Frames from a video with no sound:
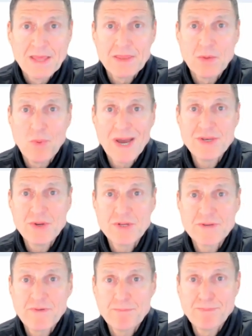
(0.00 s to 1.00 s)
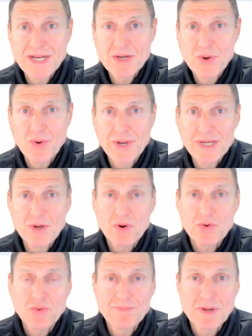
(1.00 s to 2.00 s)
The one used for Bitcoin or
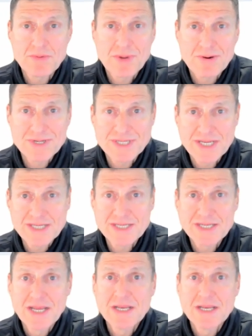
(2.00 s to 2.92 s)
cryptocurrencies